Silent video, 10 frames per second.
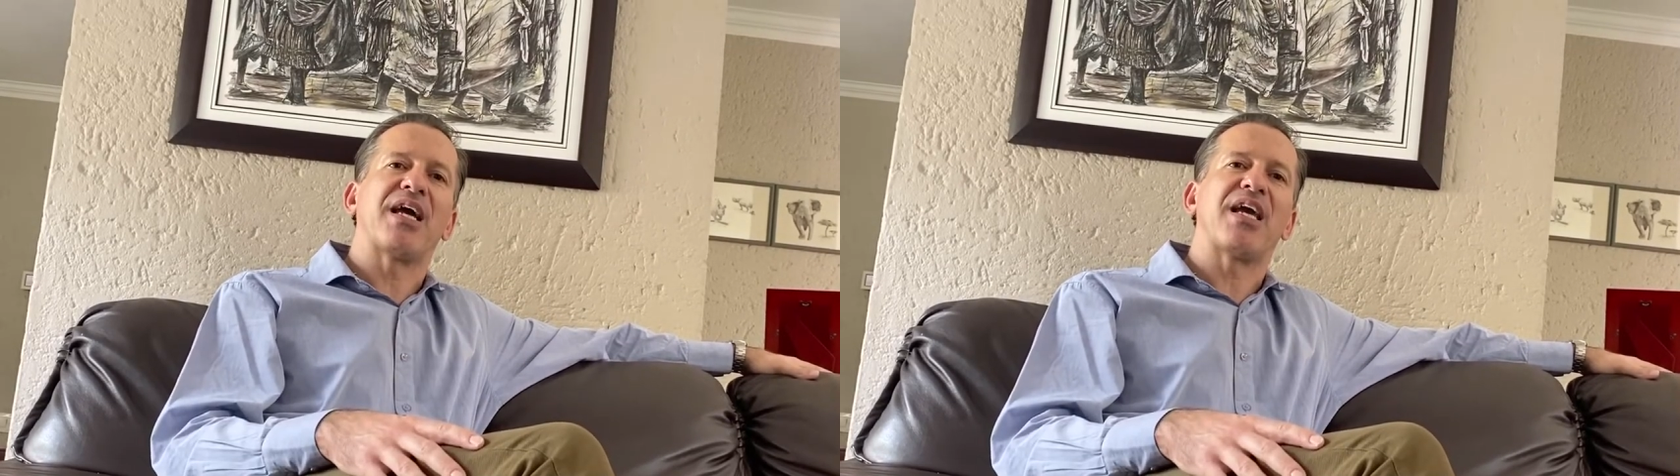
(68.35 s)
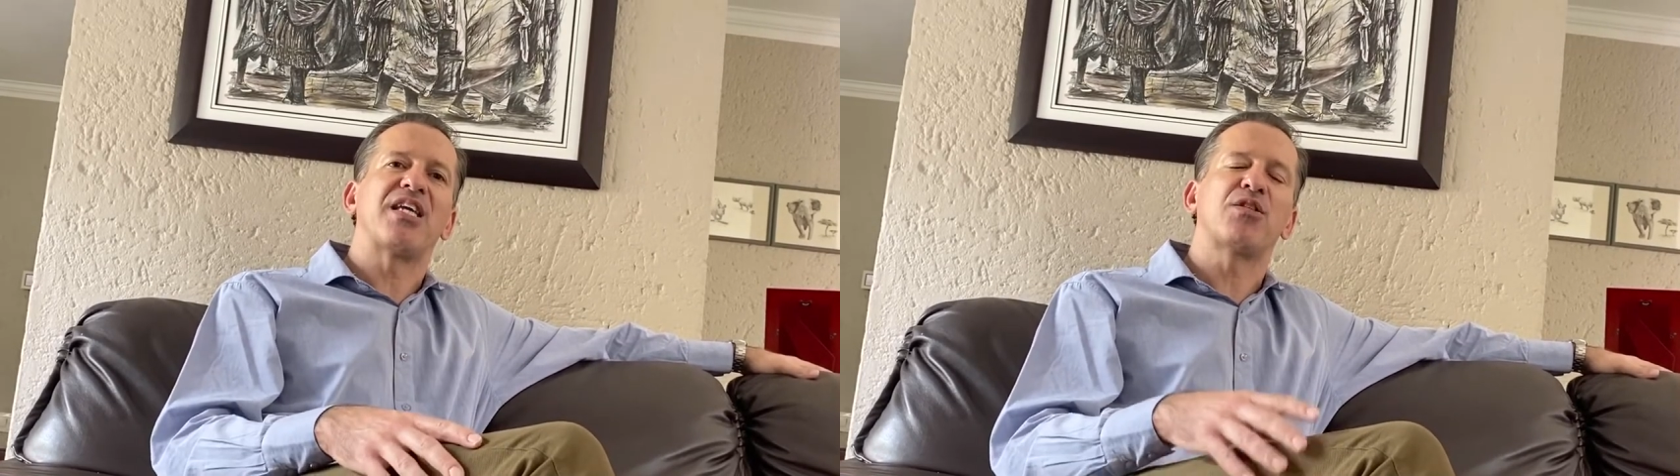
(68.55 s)

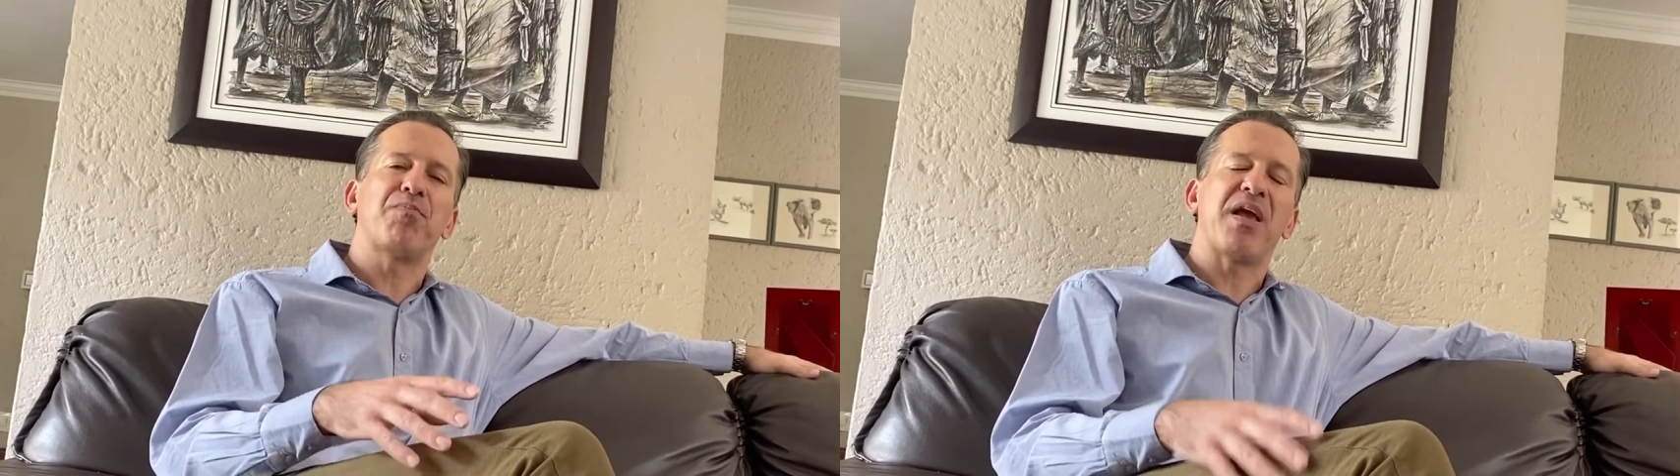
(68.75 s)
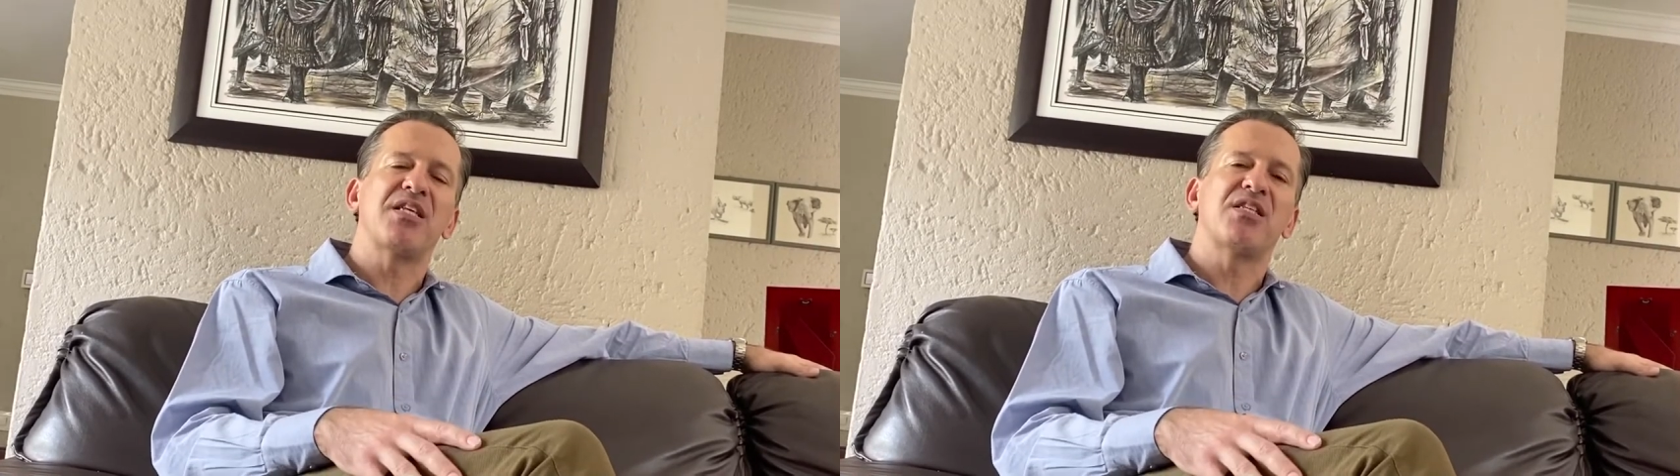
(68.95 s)

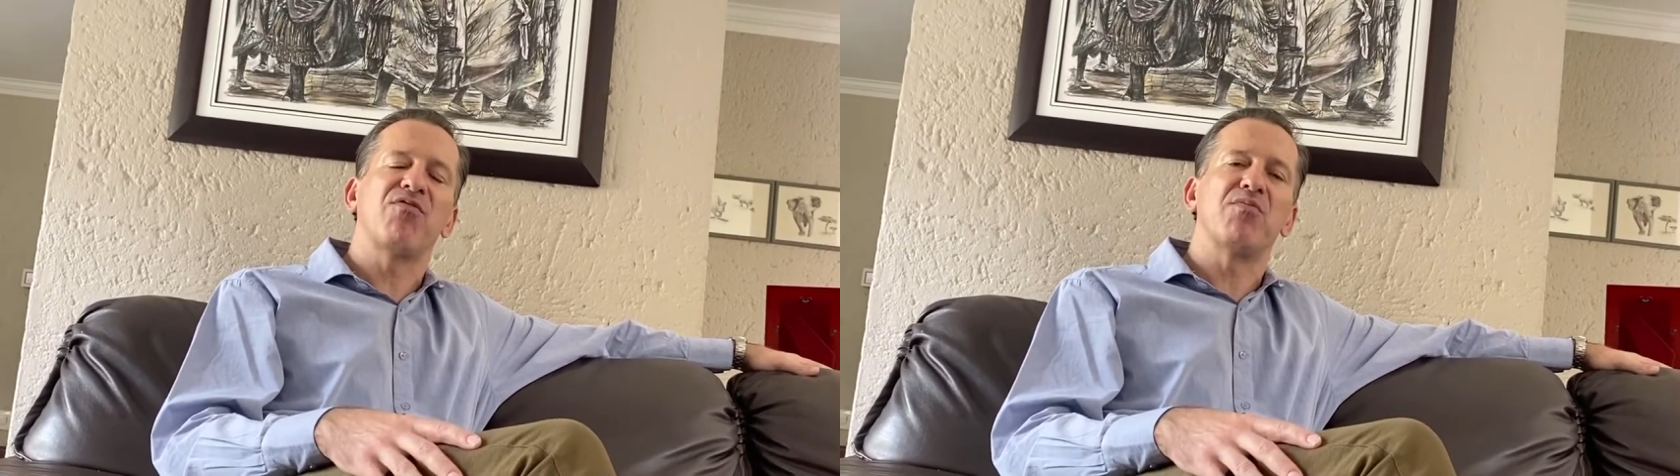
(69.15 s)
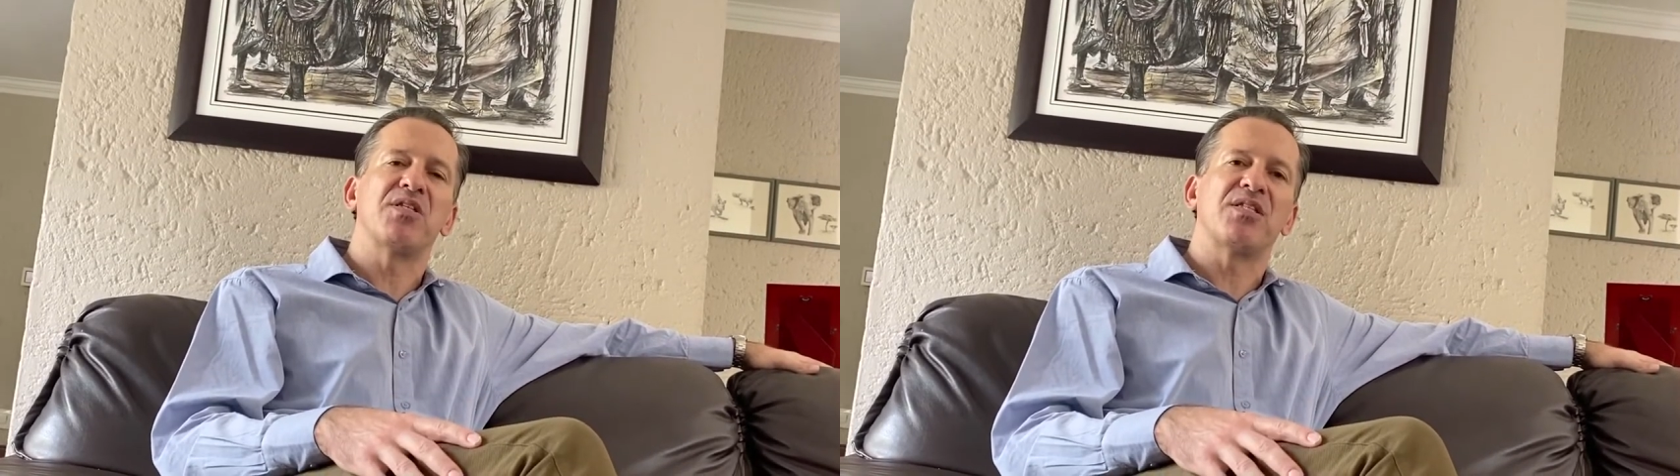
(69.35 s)
expensive
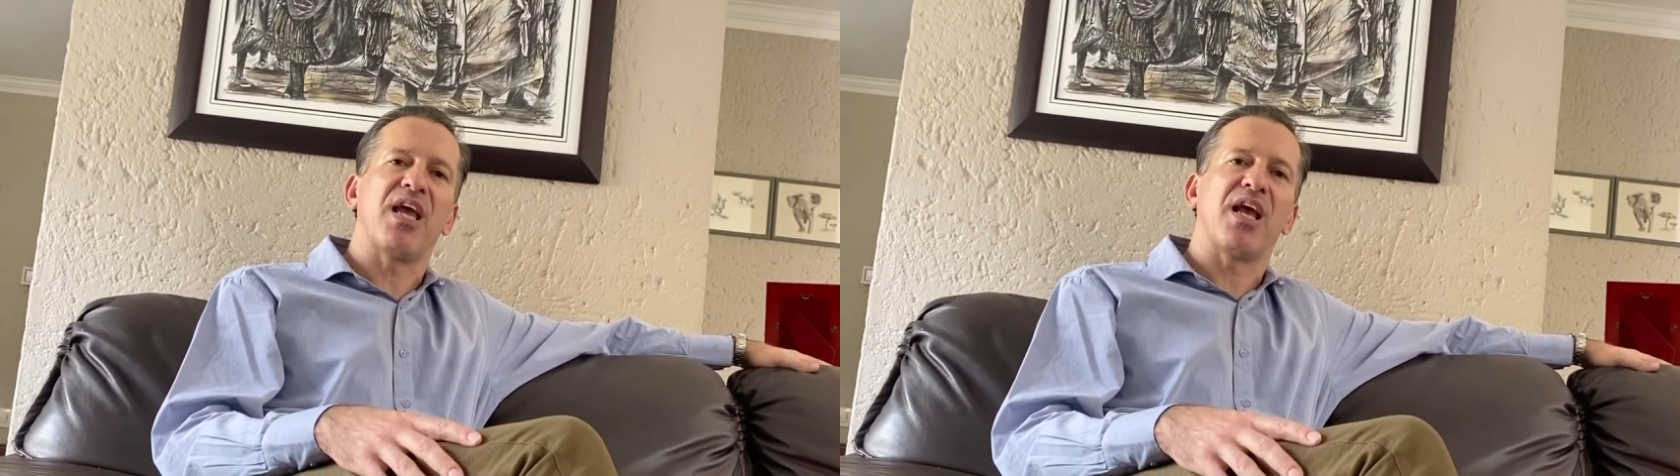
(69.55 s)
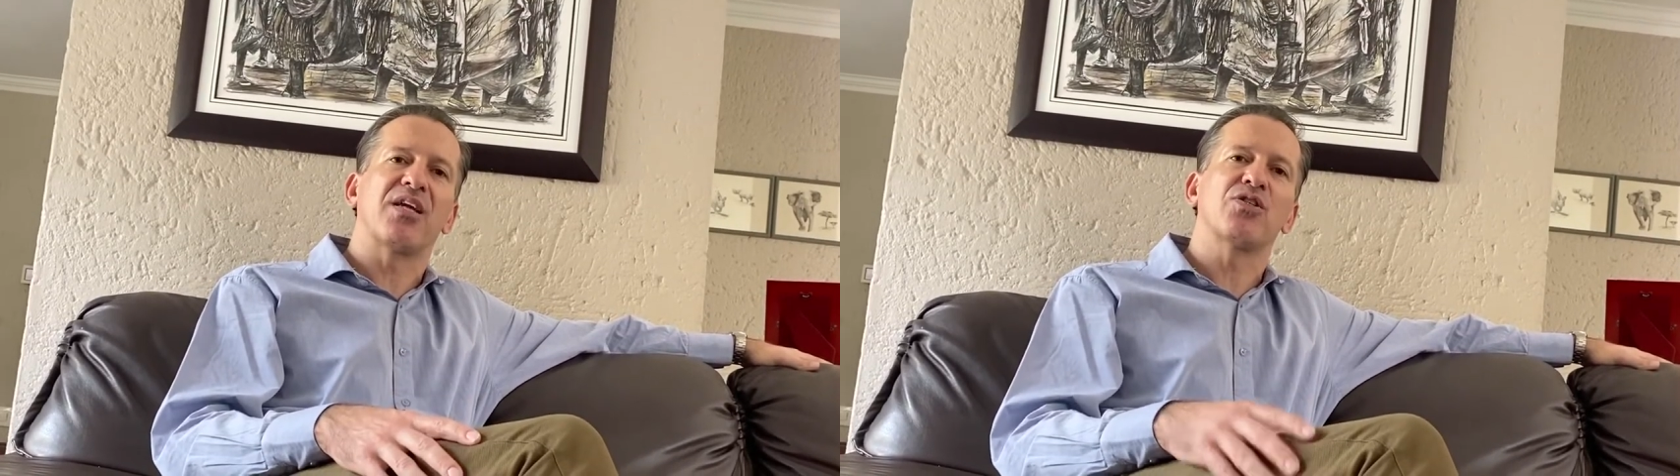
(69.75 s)

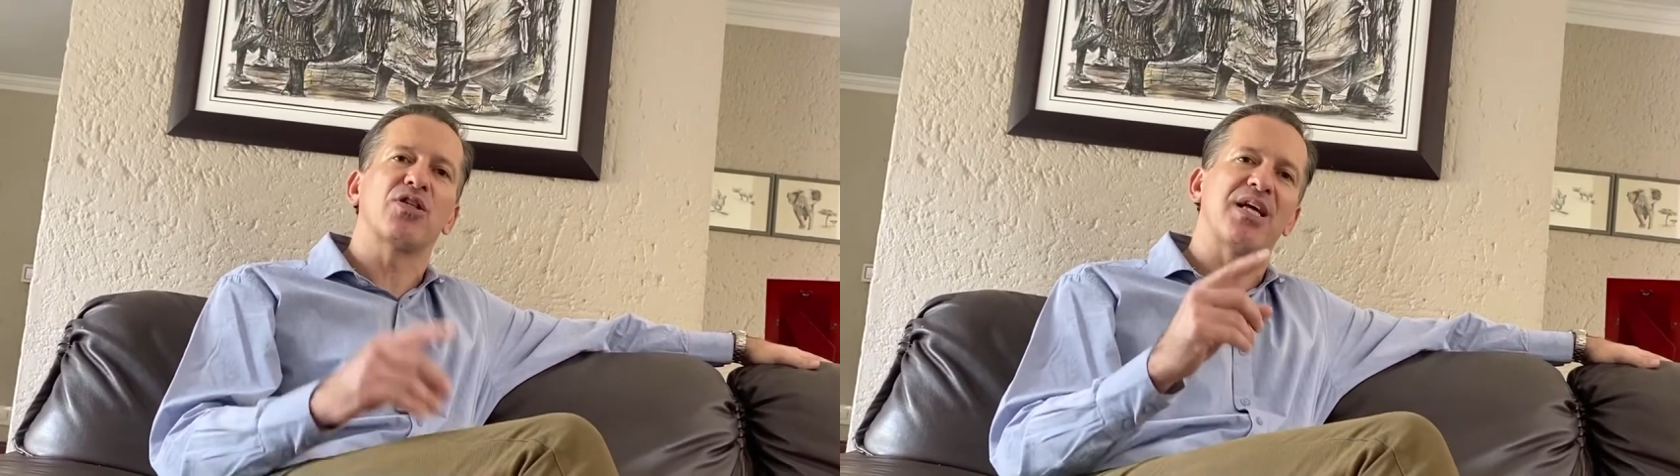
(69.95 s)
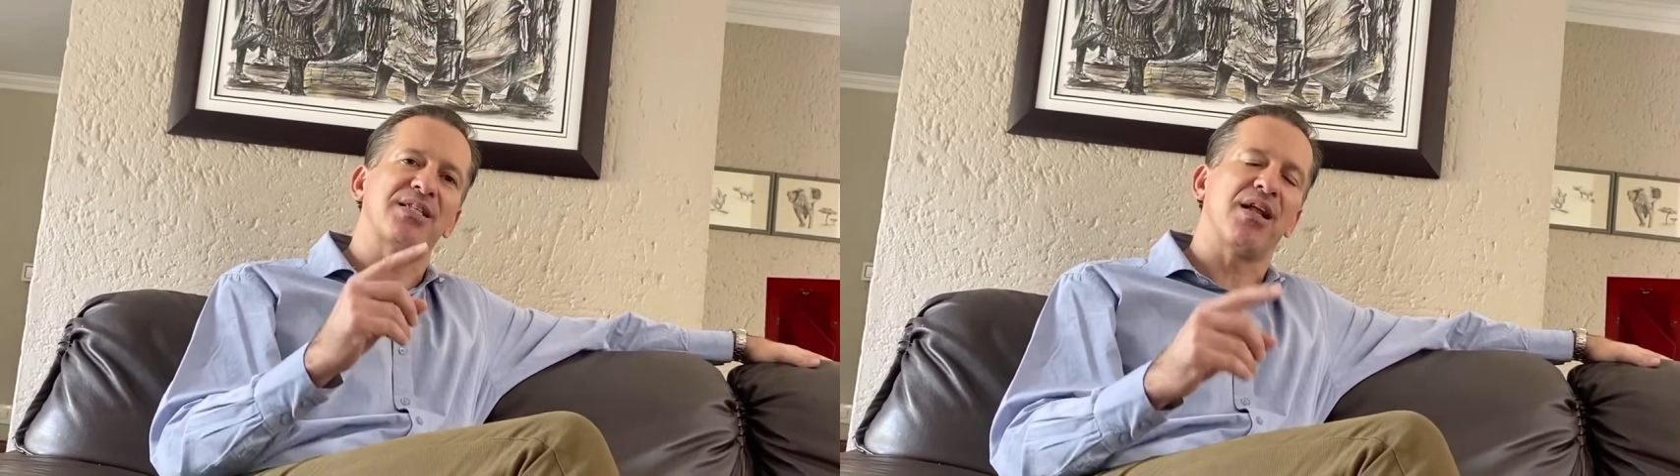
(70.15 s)
mistakes. So
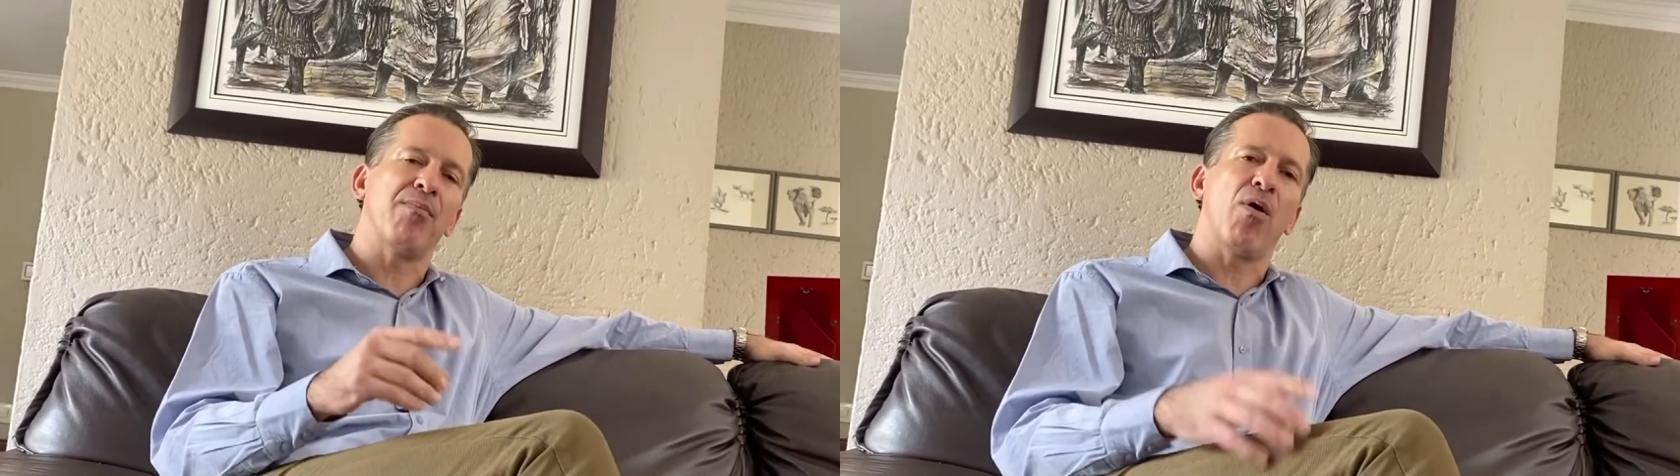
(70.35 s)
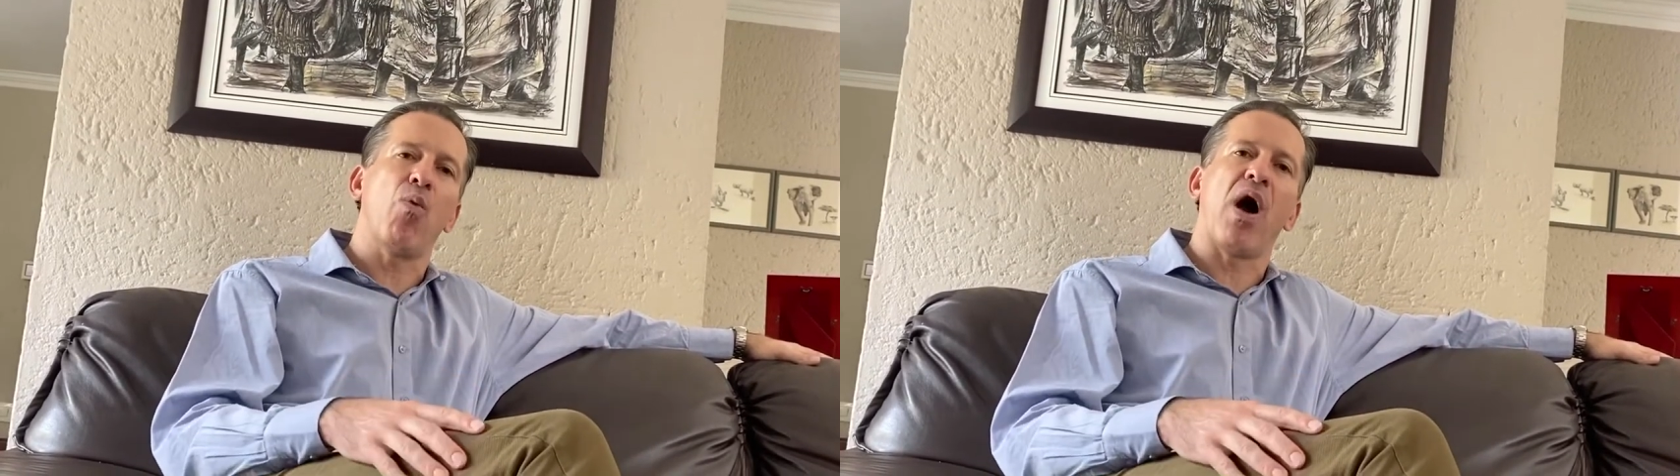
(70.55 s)
that's
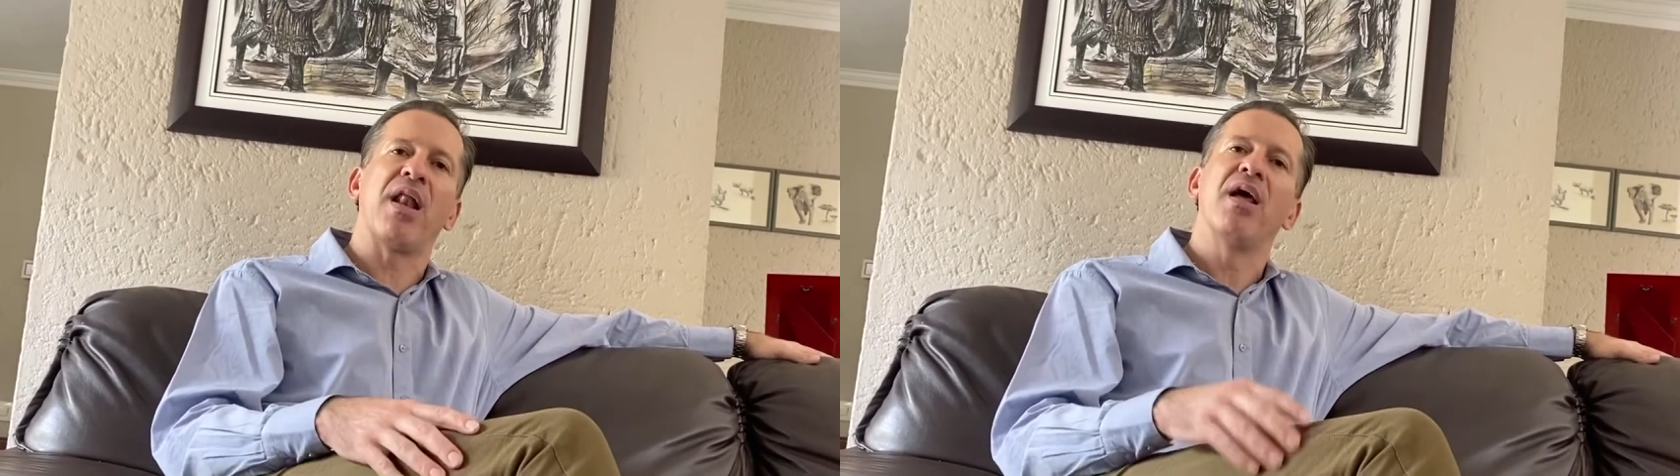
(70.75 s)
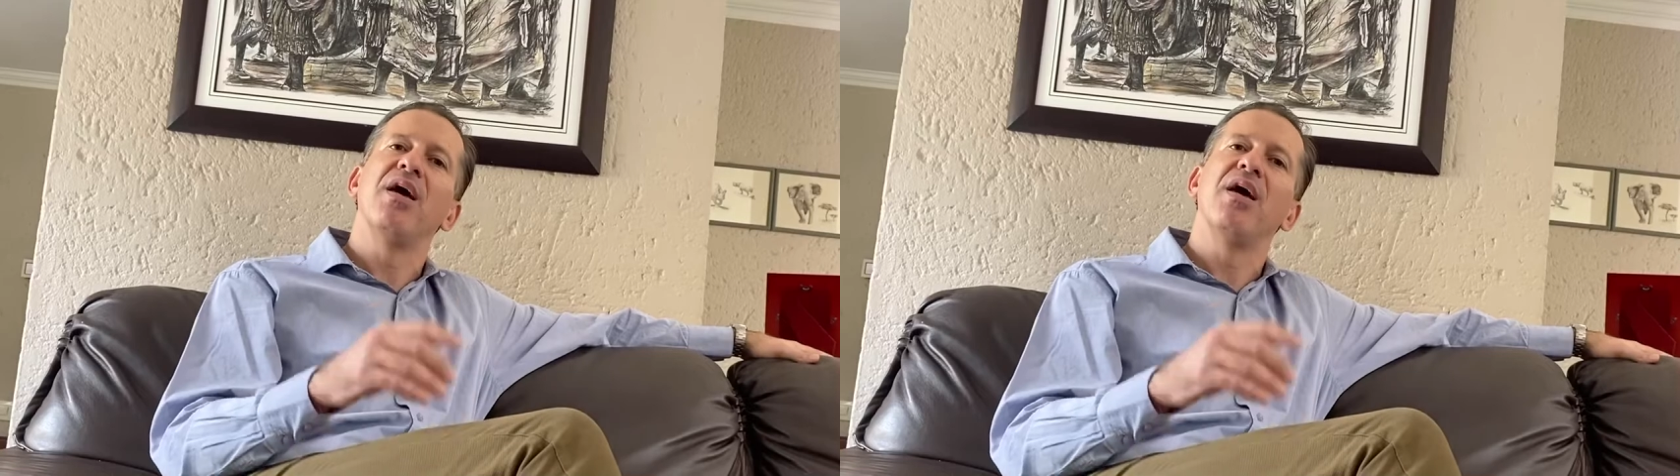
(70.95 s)
number one.